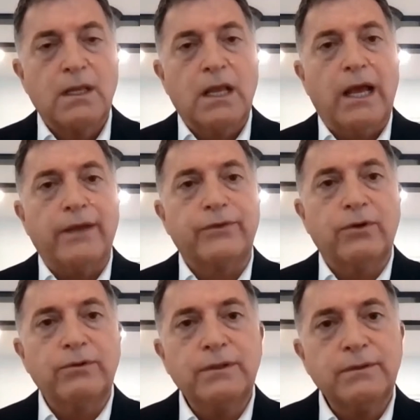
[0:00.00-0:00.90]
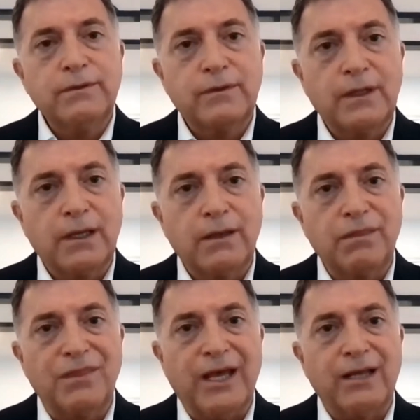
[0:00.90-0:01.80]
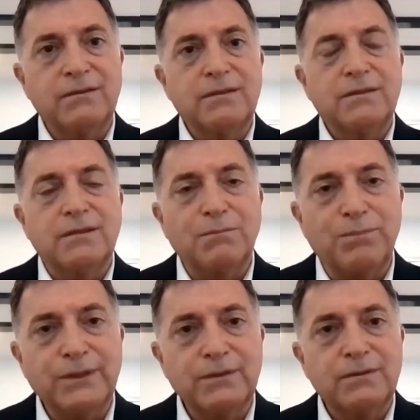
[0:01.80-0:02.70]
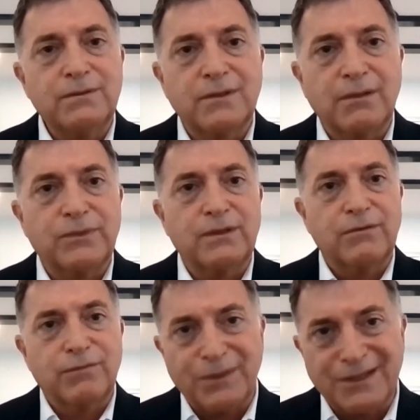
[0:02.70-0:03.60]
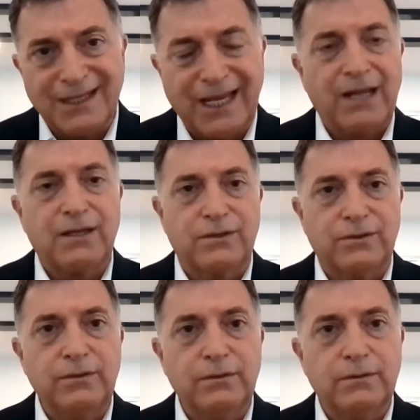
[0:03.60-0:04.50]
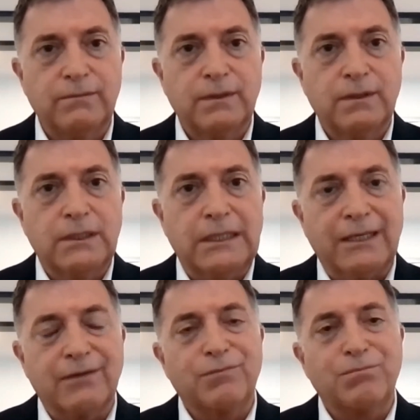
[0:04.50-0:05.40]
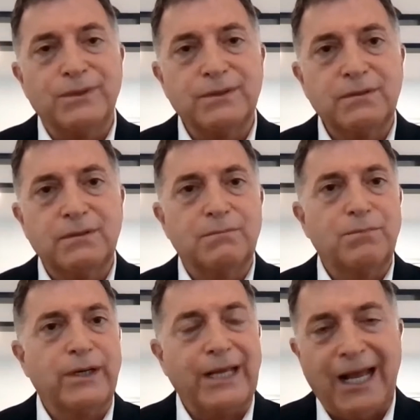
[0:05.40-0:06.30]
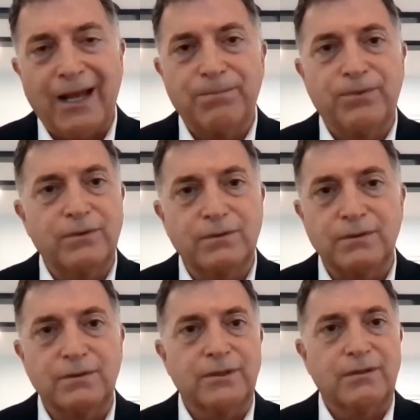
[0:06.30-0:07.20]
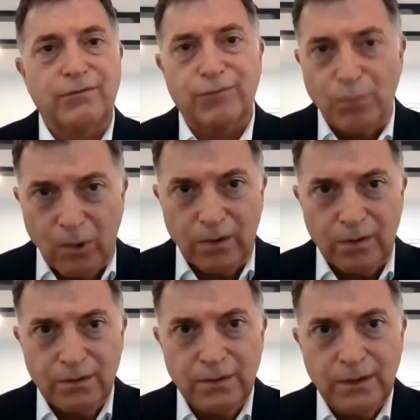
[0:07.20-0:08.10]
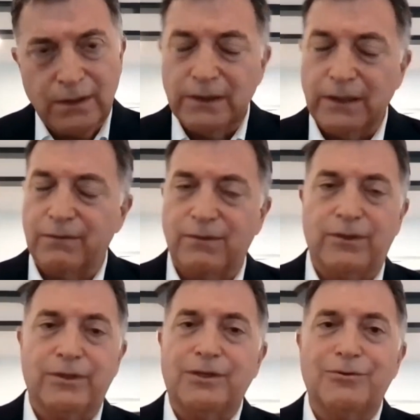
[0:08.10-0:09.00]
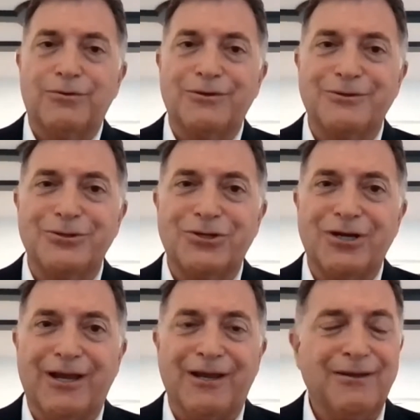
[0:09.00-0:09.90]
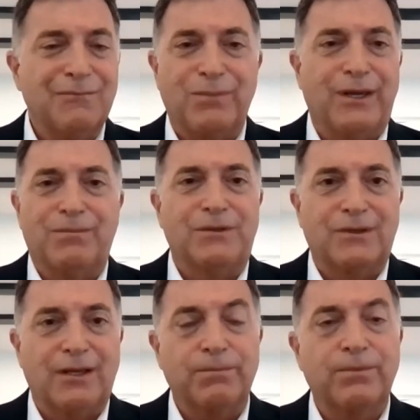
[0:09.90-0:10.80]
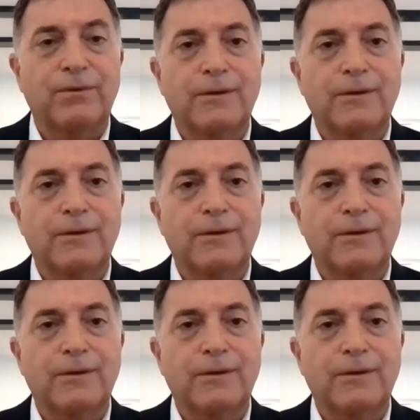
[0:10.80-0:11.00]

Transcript: and don't understand that to build something spectacular is built by absolutely small, and sorry to use the cliche, baby steps.